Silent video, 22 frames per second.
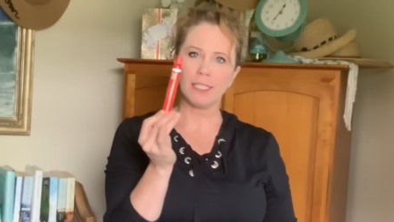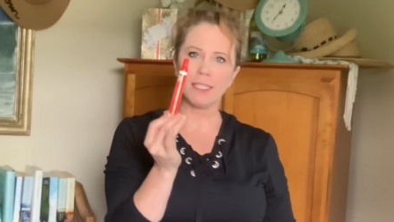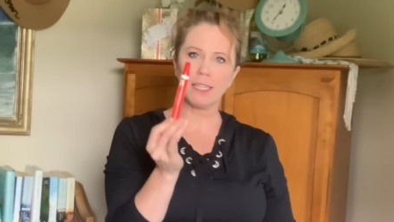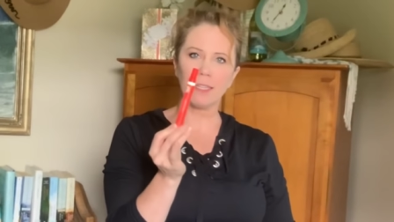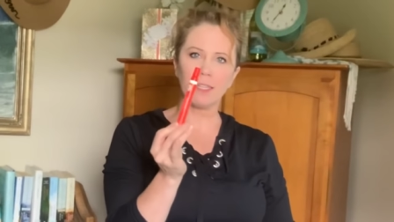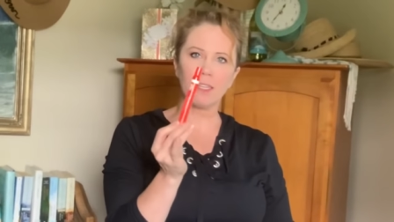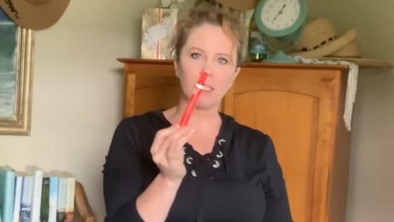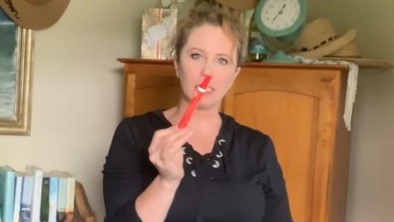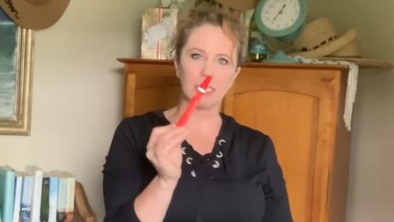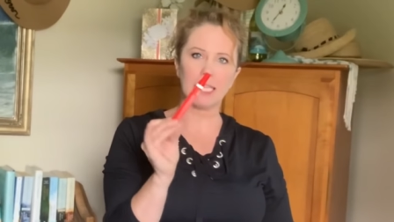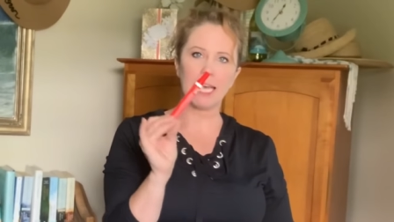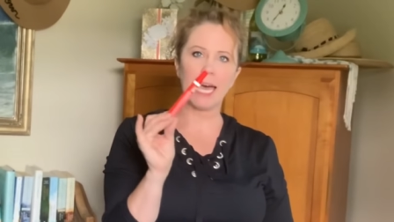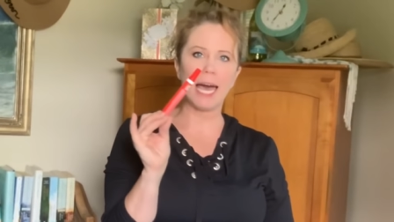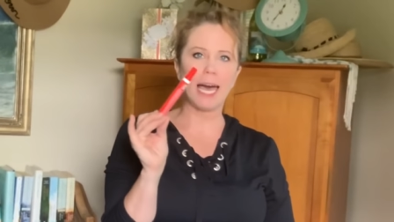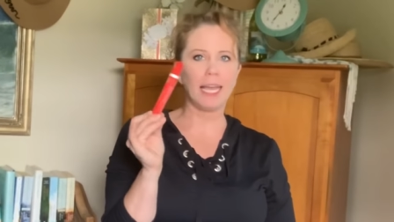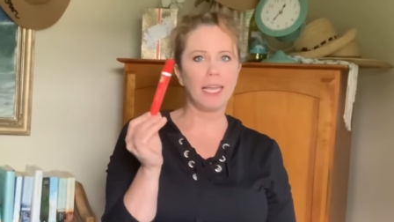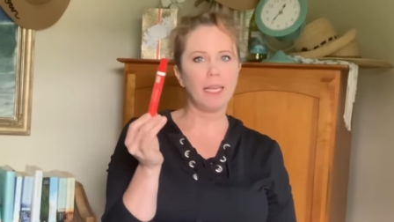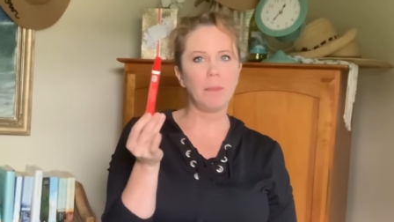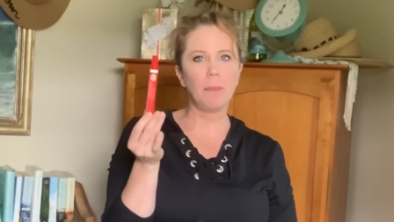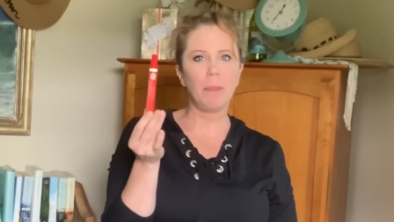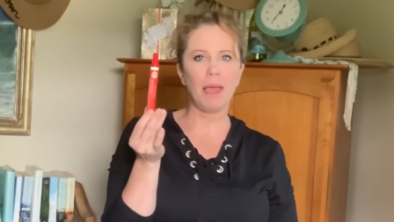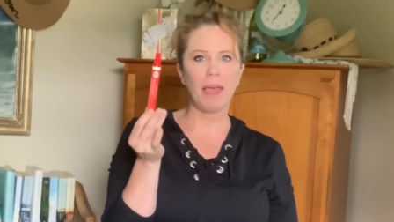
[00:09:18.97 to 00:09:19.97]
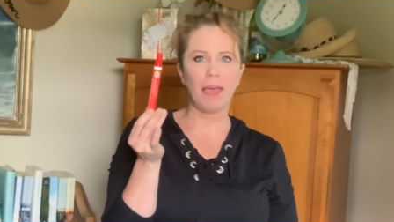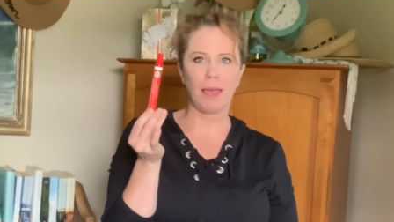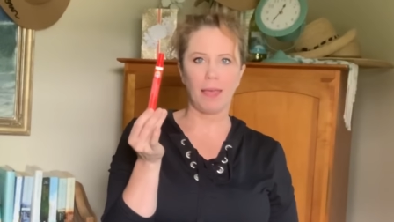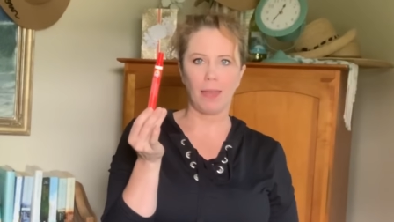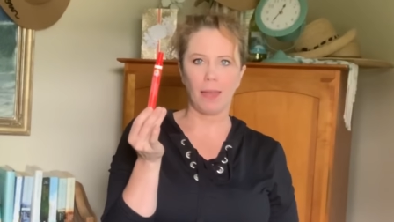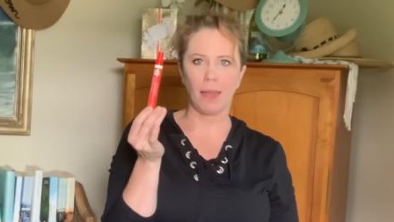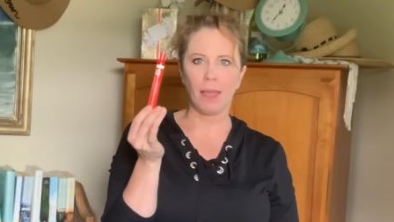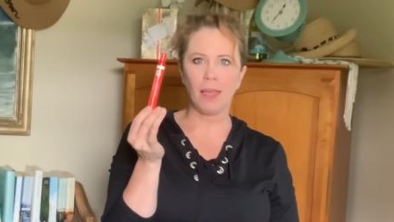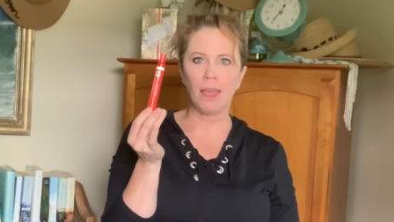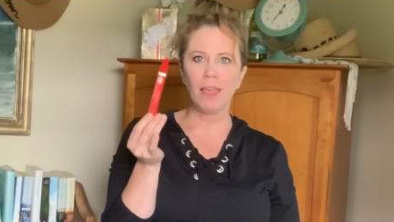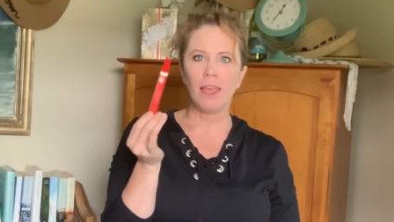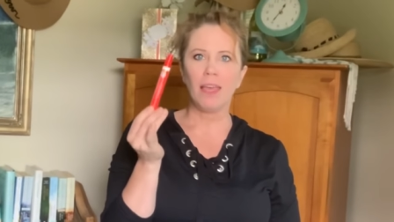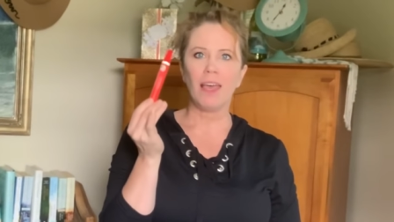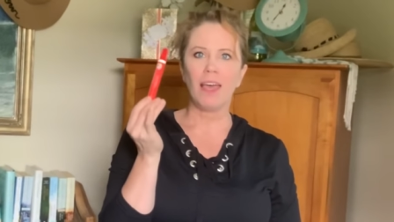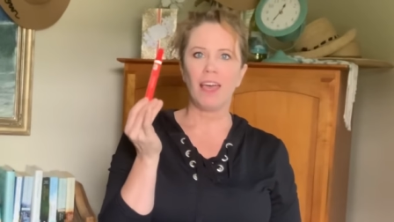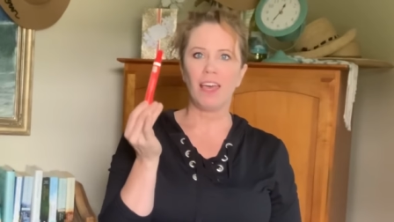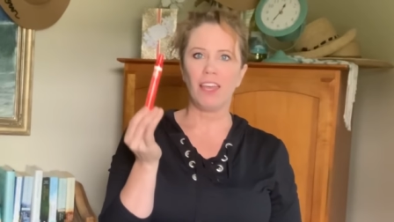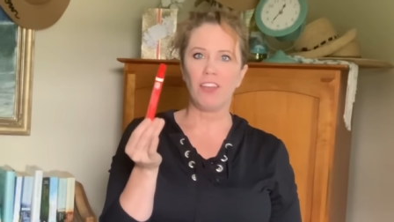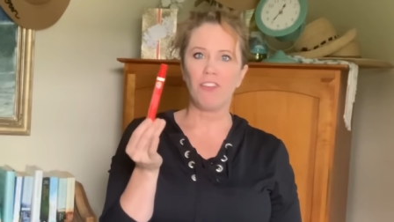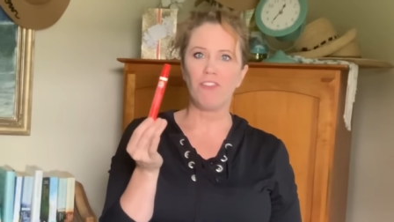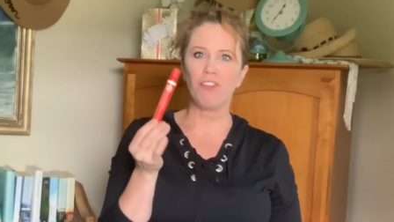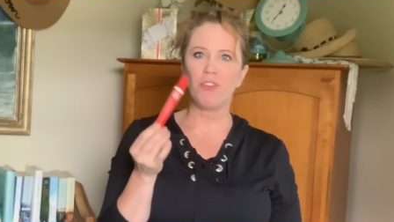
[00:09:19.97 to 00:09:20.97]
is a little Tide pen,
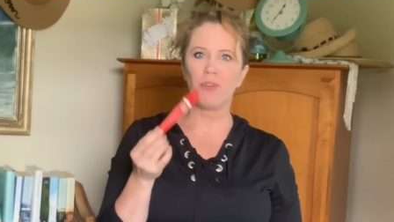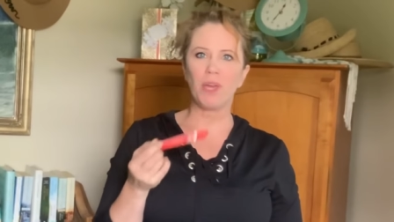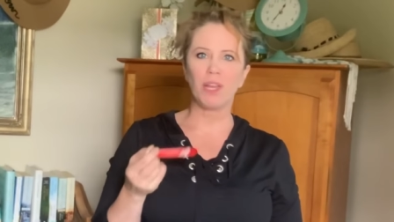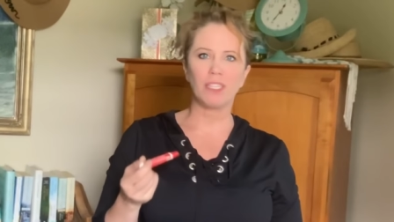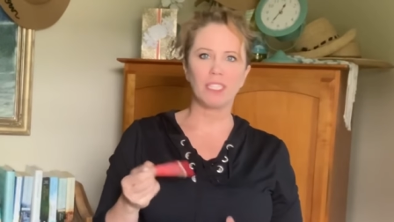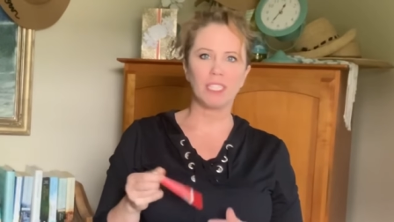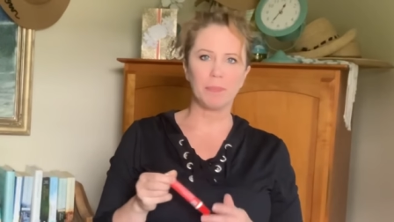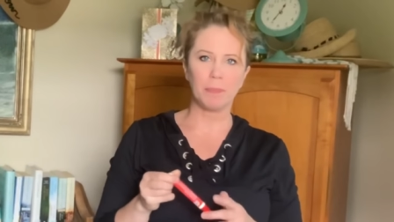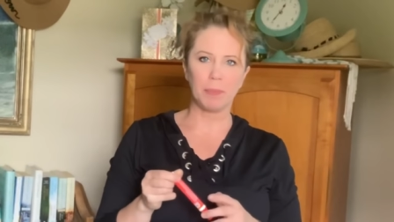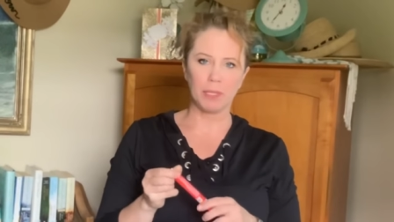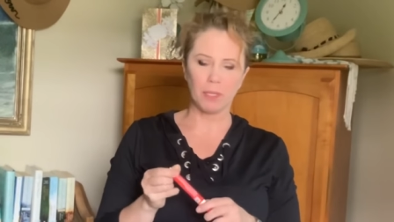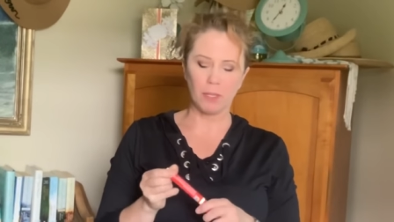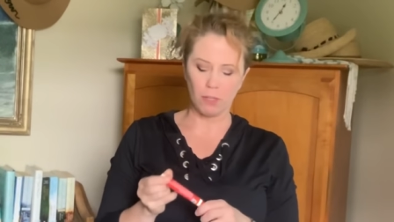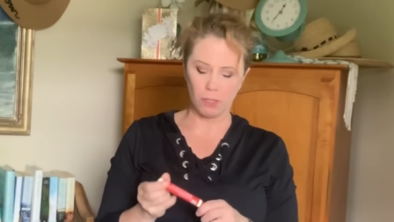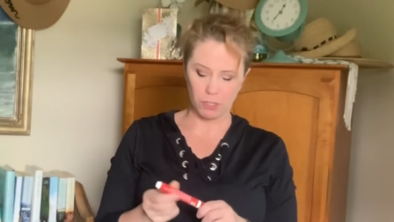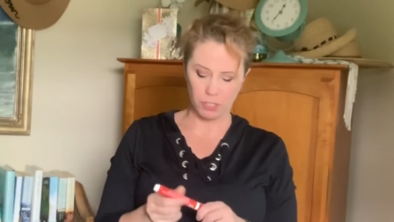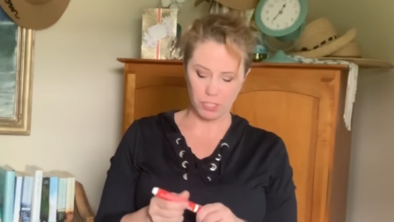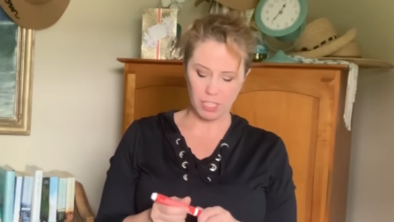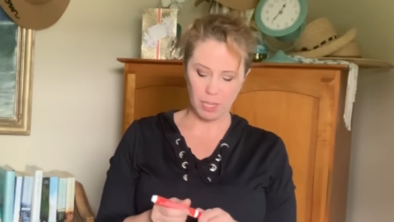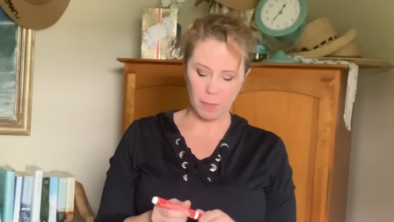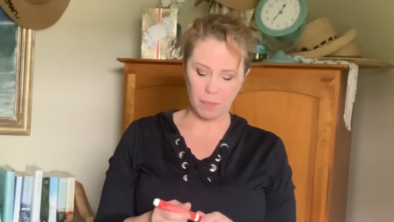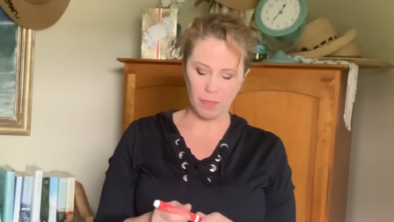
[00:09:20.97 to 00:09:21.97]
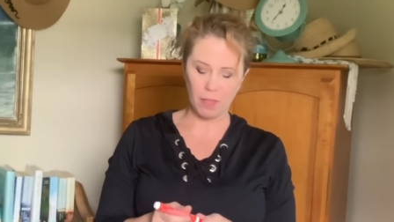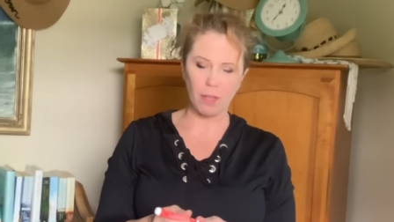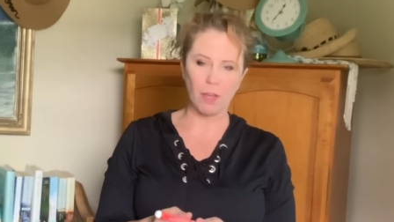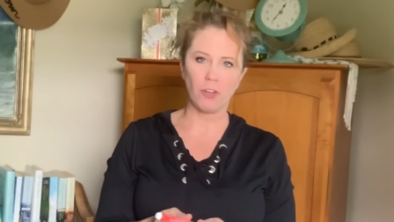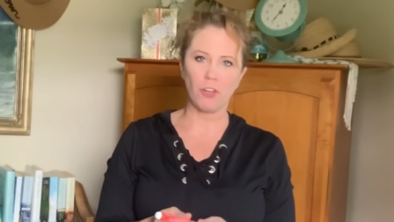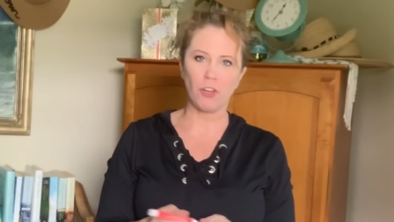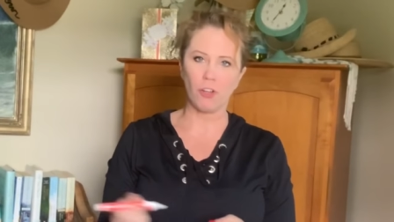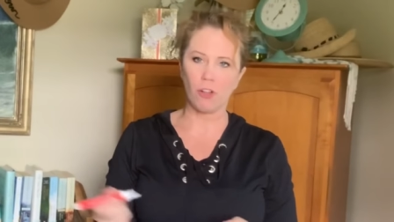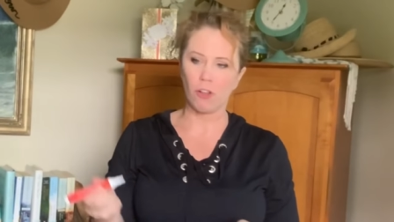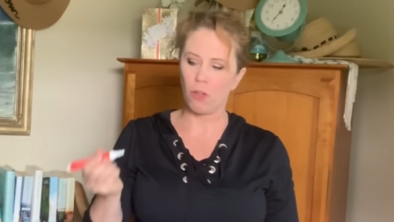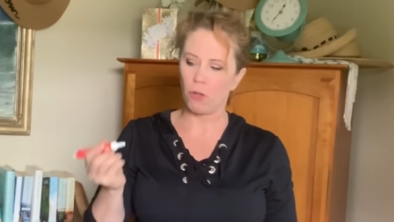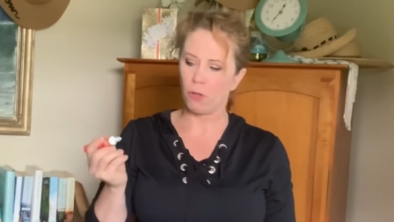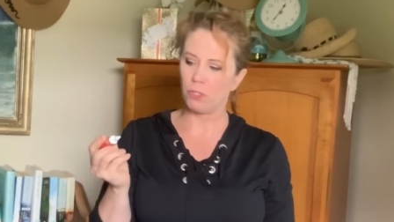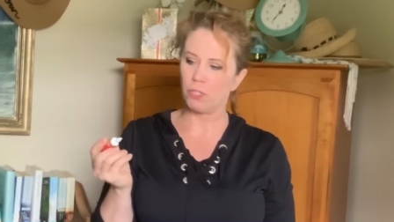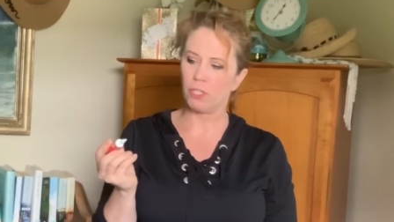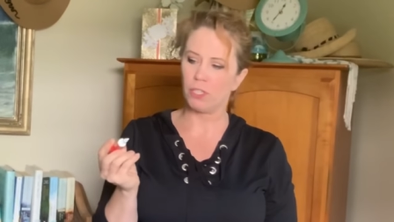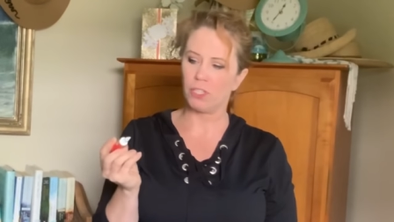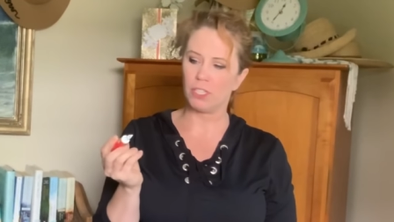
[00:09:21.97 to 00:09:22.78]
and if you get a spill or something on your clothes,